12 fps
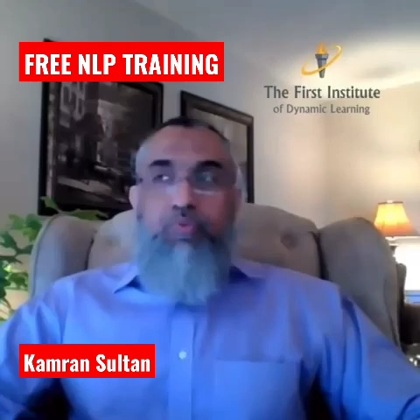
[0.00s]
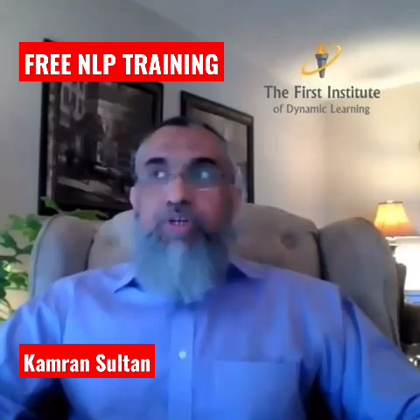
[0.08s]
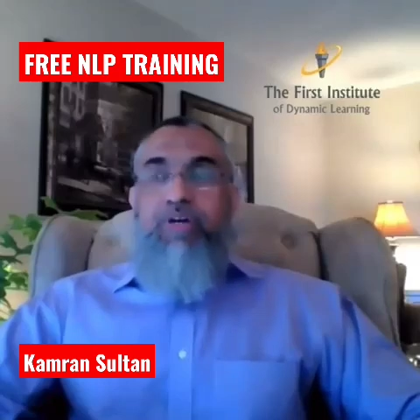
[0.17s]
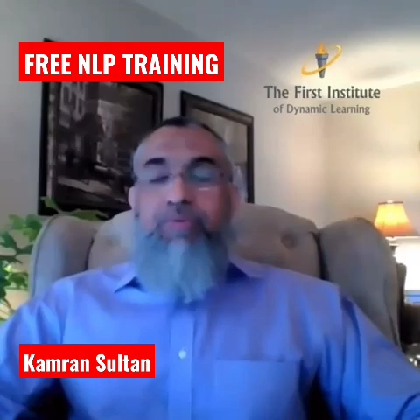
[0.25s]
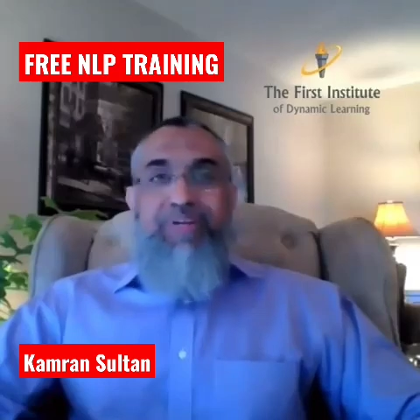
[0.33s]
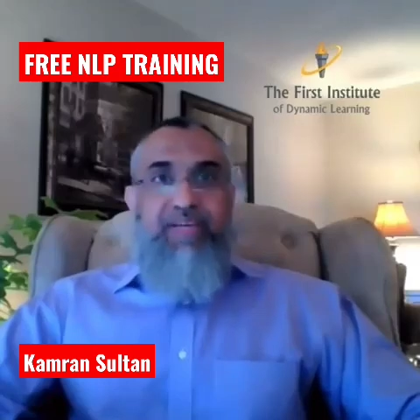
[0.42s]
So
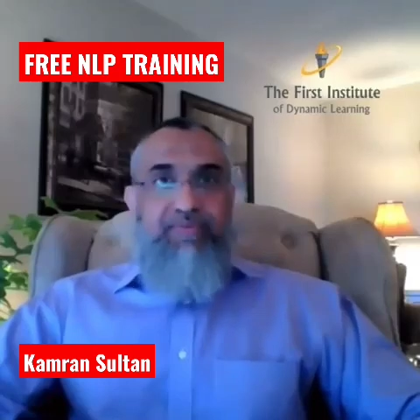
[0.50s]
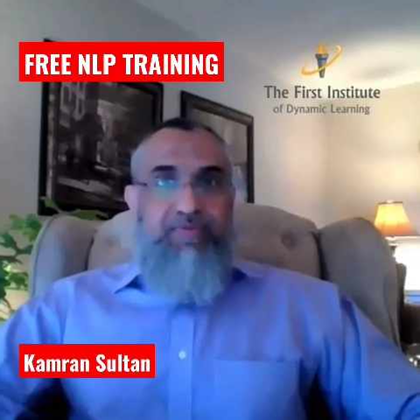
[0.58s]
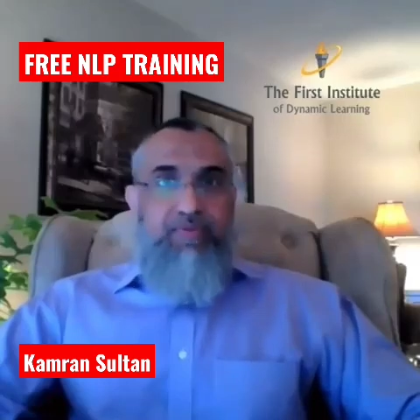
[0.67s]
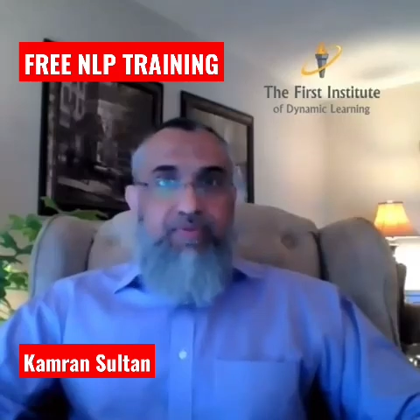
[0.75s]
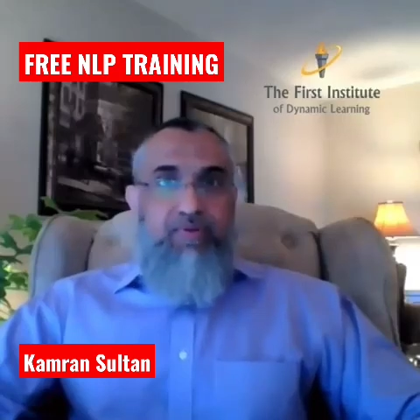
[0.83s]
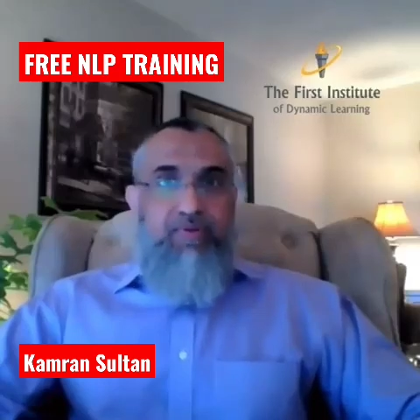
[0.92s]
what are
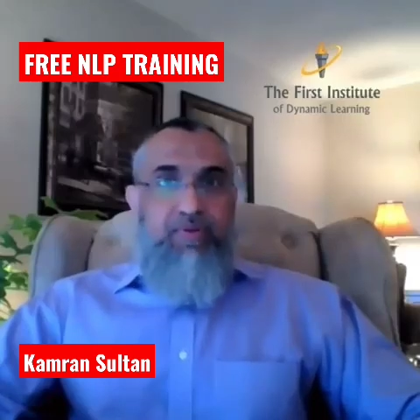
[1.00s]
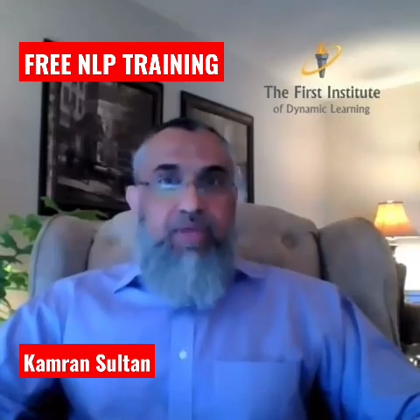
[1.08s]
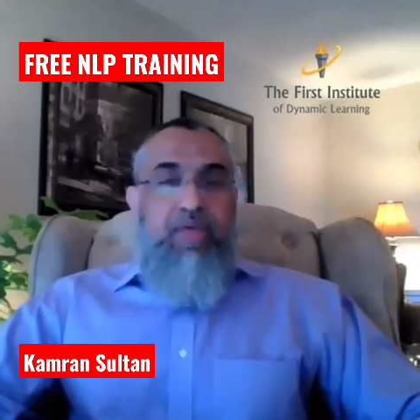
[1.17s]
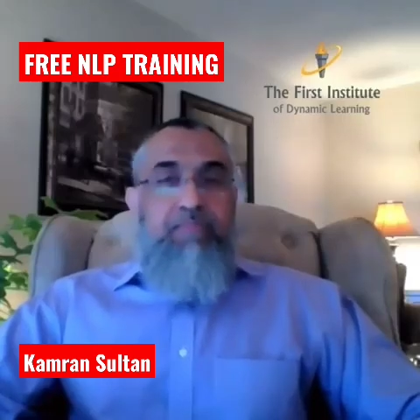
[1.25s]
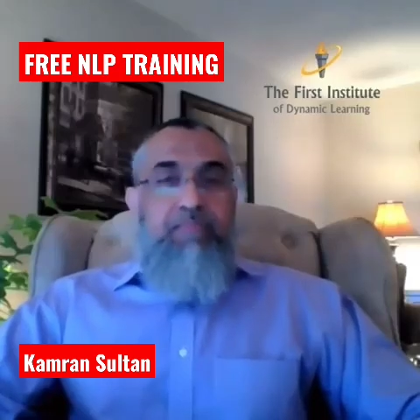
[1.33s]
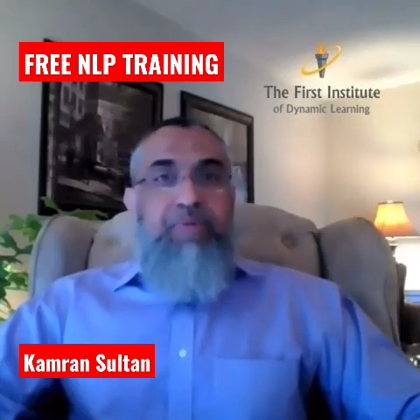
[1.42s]
beliefs?
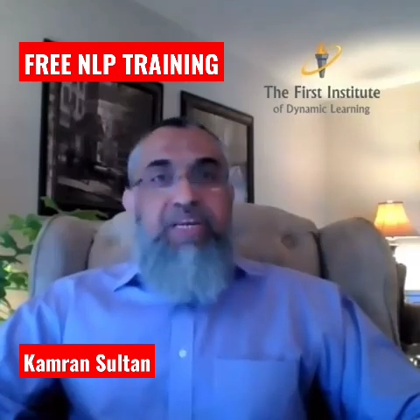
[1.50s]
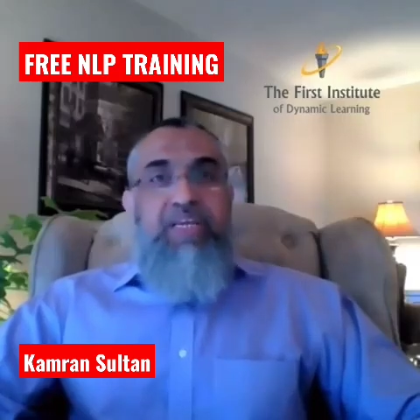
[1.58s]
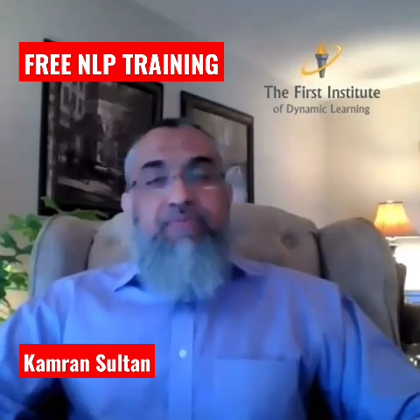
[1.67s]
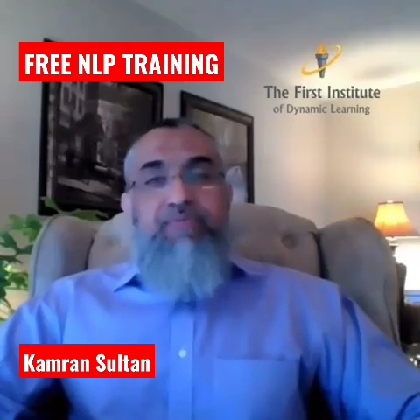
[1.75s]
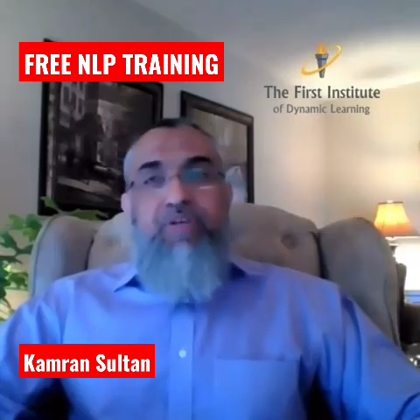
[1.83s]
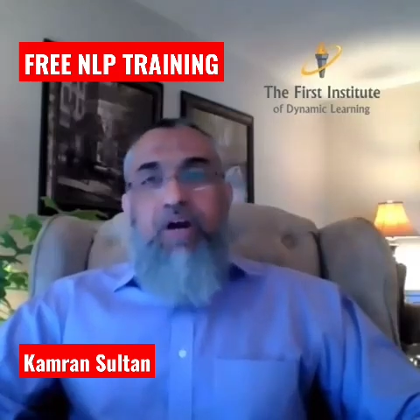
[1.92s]

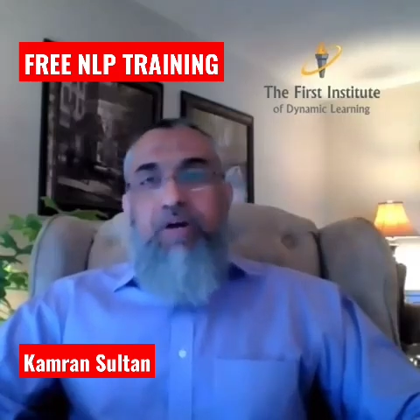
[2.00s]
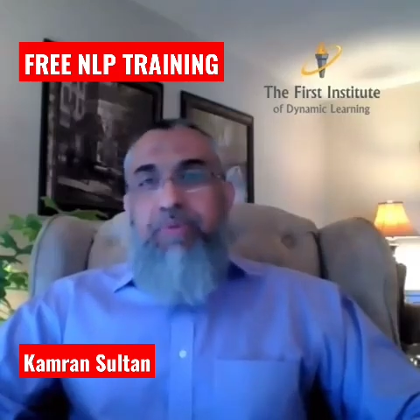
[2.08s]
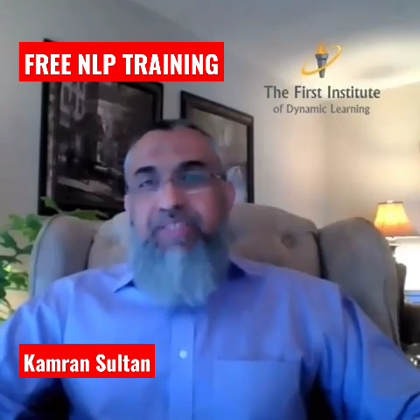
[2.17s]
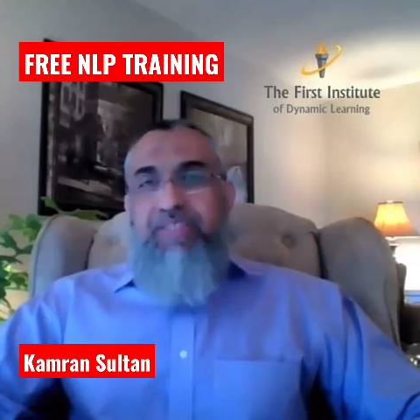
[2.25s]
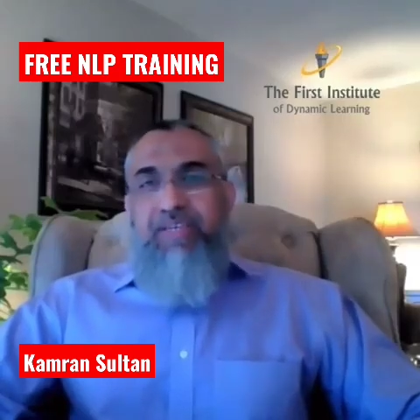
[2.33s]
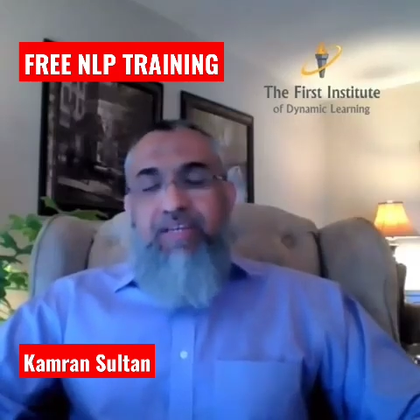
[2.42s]
Beliefs are
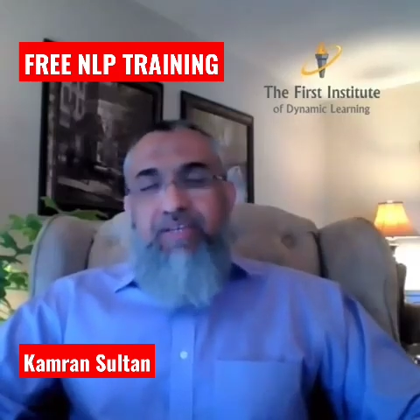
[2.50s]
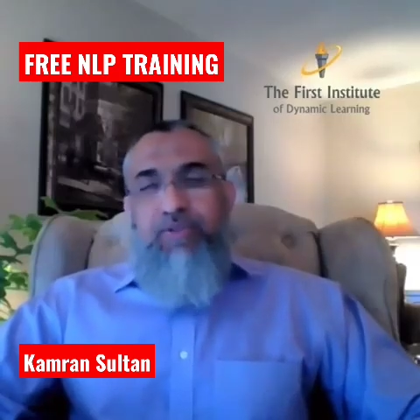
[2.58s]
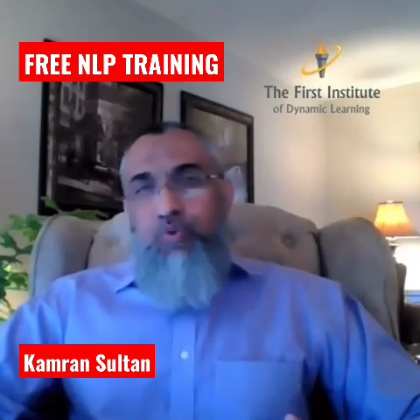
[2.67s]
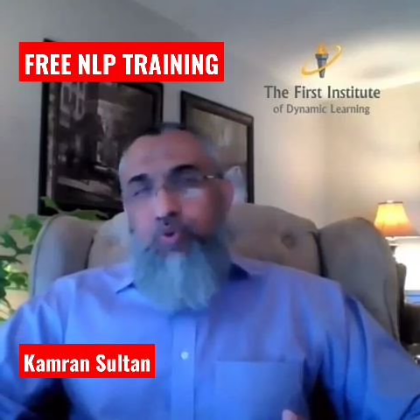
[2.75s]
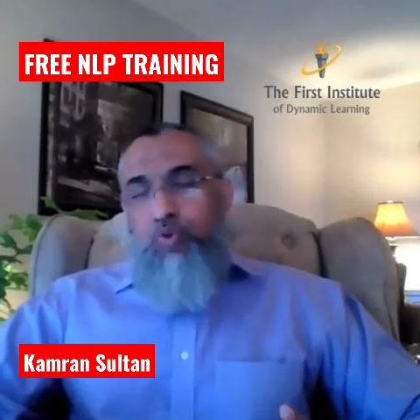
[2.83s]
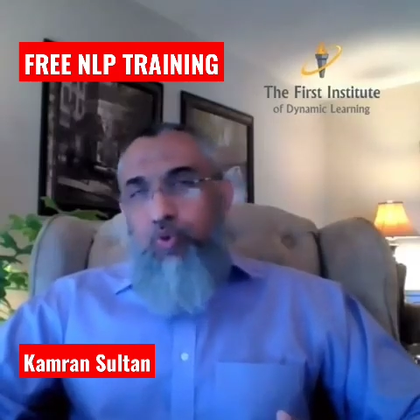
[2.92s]

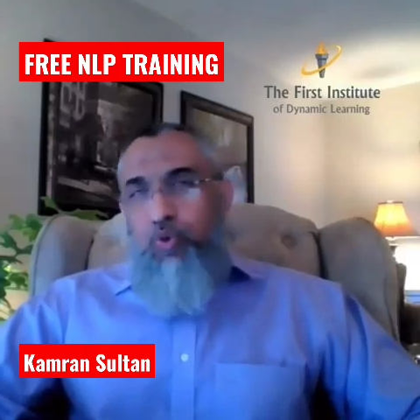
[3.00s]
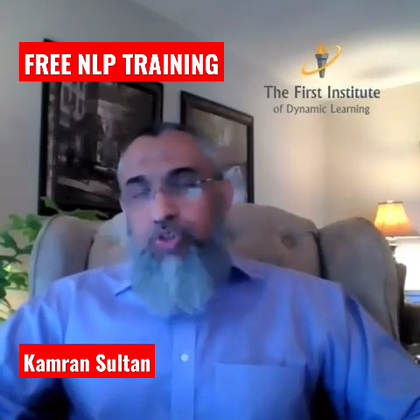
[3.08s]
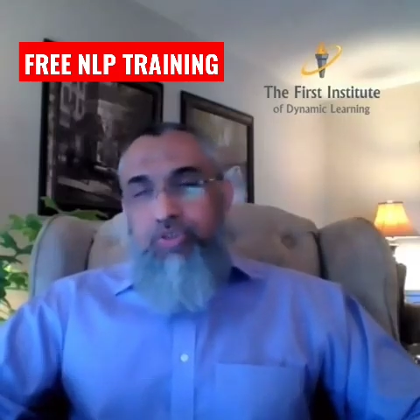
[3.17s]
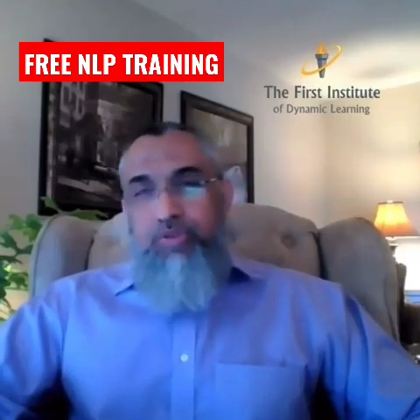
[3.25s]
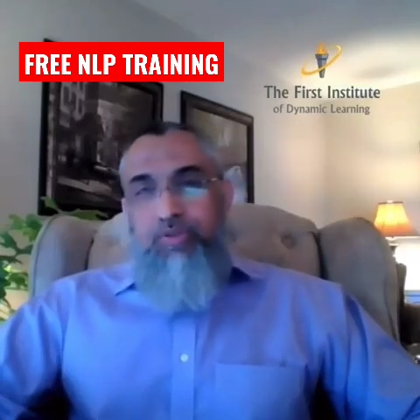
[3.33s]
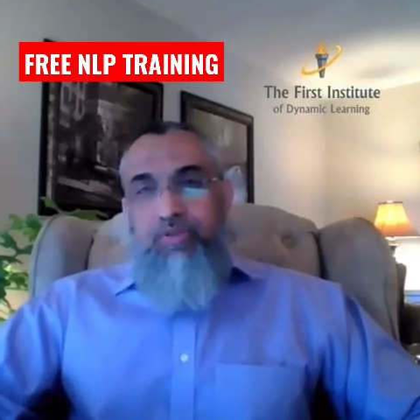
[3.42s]
basically those
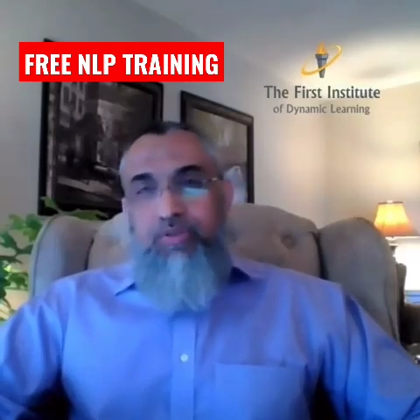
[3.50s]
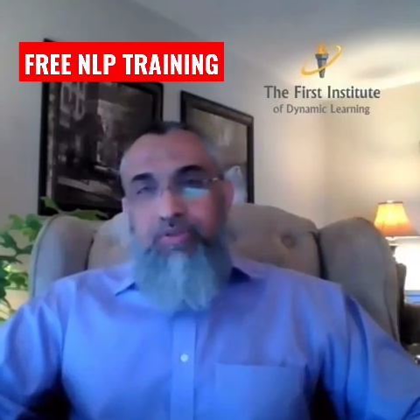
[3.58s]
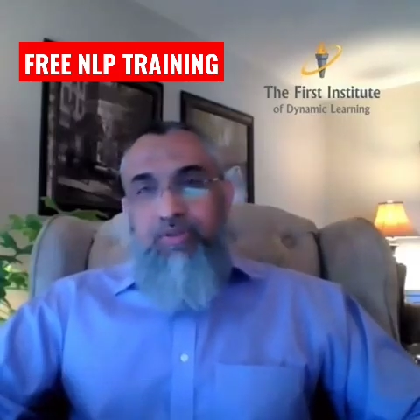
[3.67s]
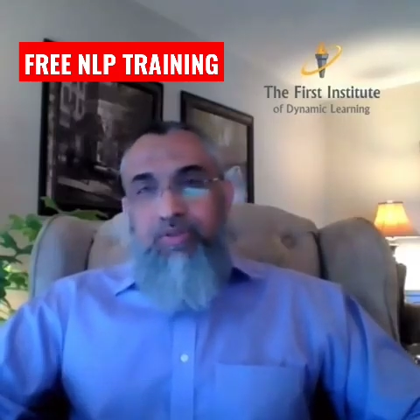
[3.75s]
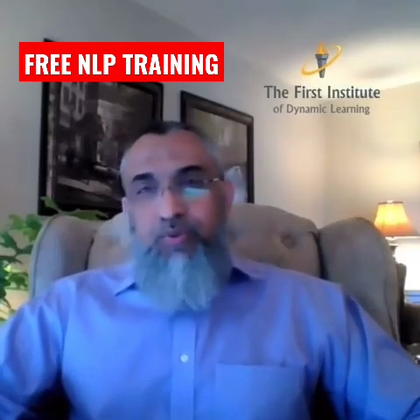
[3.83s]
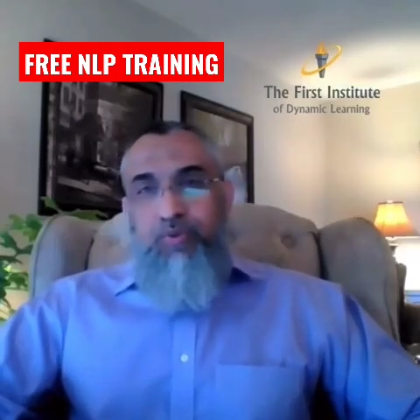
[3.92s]
notions,